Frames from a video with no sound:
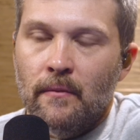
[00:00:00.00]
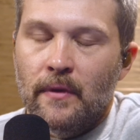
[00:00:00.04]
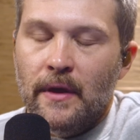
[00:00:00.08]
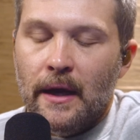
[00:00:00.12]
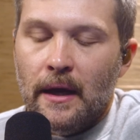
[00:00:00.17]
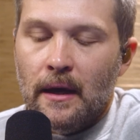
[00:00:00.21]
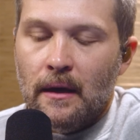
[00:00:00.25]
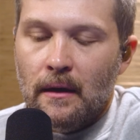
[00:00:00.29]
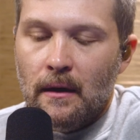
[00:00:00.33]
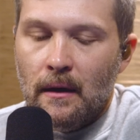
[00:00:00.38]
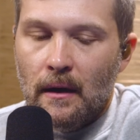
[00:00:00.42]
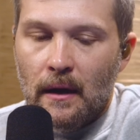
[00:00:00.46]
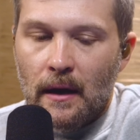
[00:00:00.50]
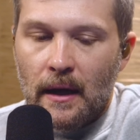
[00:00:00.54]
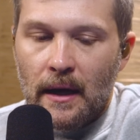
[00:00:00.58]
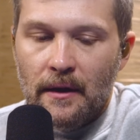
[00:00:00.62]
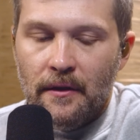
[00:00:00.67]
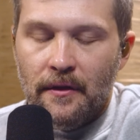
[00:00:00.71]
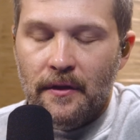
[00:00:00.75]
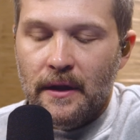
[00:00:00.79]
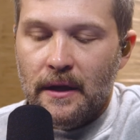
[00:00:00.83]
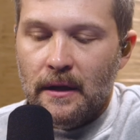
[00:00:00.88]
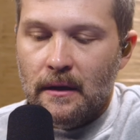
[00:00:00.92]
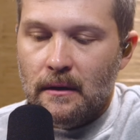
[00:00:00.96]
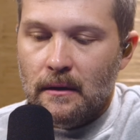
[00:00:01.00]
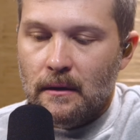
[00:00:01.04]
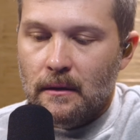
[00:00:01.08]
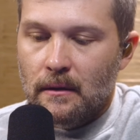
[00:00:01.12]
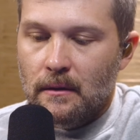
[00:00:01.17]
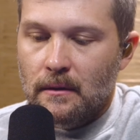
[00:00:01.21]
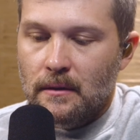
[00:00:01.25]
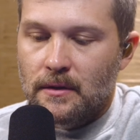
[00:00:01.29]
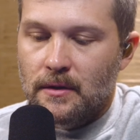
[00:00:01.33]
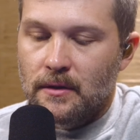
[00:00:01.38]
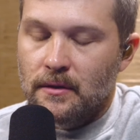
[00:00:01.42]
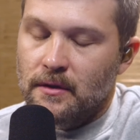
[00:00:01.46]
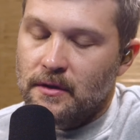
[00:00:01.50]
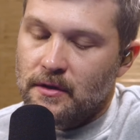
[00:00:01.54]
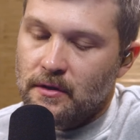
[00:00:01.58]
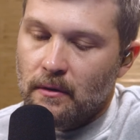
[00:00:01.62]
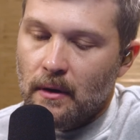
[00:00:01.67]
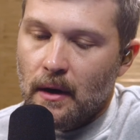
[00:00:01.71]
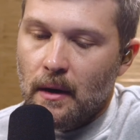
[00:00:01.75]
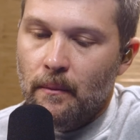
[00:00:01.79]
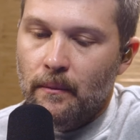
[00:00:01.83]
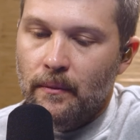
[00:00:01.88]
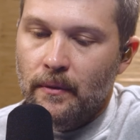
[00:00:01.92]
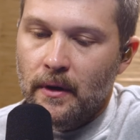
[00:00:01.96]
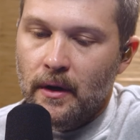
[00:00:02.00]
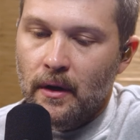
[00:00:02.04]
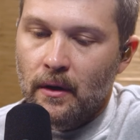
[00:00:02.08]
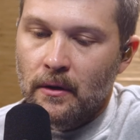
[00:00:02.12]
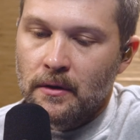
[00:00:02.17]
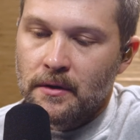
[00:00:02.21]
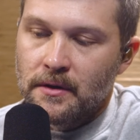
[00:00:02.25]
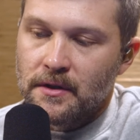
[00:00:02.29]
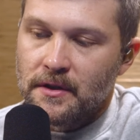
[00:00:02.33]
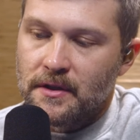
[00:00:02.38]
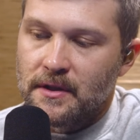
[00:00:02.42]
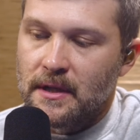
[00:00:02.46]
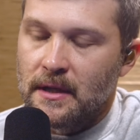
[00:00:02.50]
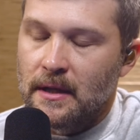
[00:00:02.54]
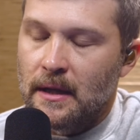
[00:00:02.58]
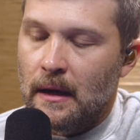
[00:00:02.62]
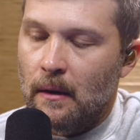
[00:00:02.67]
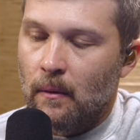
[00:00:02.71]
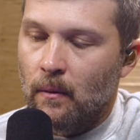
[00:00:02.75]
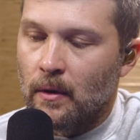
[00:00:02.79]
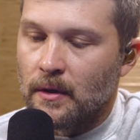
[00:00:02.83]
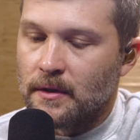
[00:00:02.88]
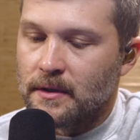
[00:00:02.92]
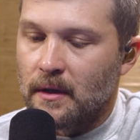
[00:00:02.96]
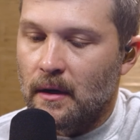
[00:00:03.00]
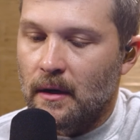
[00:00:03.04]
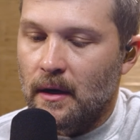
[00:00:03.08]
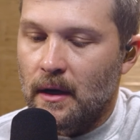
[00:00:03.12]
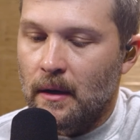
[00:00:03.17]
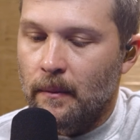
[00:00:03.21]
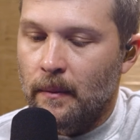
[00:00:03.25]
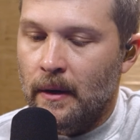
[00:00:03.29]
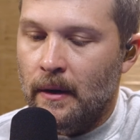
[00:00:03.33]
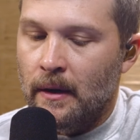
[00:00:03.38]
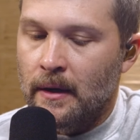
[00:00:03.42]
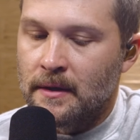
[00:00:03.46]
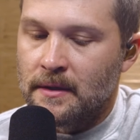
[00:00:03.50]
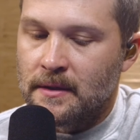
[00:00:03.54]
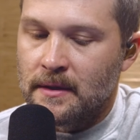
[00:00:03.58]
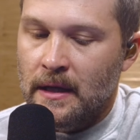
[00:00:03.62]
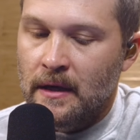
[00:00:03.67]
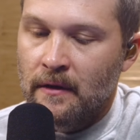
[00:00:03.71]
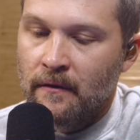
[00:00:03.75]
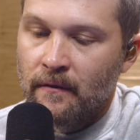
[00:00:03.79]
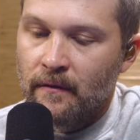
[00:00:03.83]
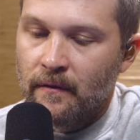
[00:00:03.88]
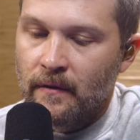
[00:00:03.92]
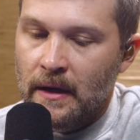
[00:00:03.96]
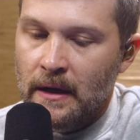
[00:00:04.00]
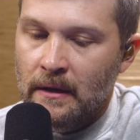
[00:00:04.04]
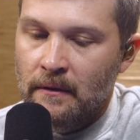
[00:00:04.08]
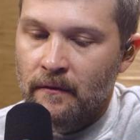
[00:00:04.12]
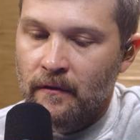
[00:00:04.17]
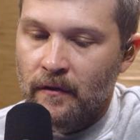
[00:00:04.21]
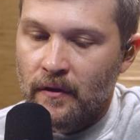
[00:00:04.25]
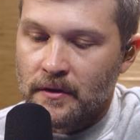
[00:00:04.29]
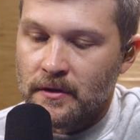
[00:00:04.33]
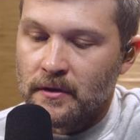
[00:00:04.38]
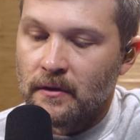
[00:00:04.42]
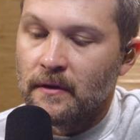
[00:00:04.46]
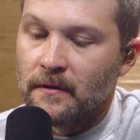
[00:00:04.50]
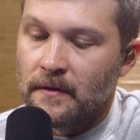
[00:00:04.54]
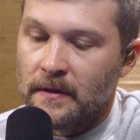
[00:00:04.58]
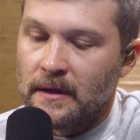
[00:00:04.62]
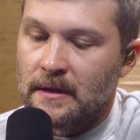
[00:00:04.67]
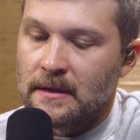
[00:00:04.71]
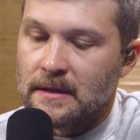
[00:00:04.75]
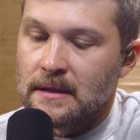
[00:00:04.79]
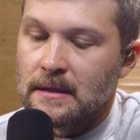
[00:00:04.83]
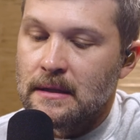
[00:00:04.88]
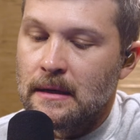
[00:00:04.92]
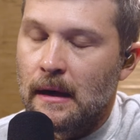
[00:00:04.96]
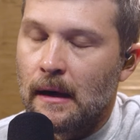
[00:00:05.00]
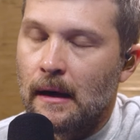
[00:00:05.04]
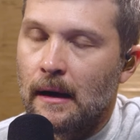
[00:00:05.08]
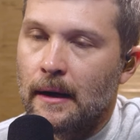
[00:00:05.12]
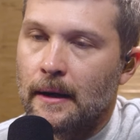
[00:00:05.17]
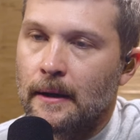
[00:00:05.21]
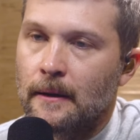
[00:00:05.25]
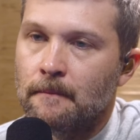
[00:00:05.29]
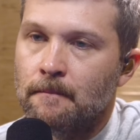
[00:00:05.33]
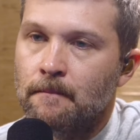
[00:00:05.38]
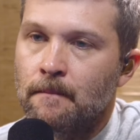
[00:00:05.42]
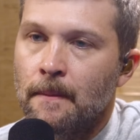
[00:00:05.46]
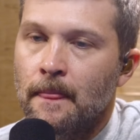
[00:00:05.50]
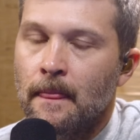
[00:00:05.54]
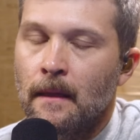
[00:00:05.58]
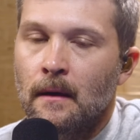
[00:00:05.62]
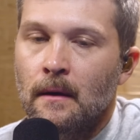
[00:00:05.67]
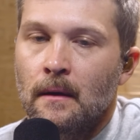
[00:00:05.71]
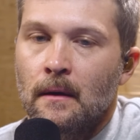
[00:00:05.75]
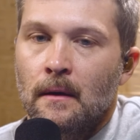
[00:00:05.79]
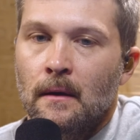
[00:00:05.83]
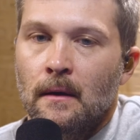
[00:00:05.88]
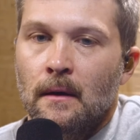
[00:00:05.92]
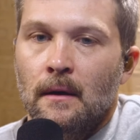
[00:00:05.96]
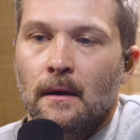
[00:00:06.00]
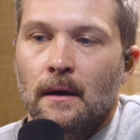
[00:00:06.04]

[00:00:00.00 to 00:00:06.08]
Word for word: that I think to describe the urgency that we're talking about is in in 1 Corinthians 9. Mm-hmm.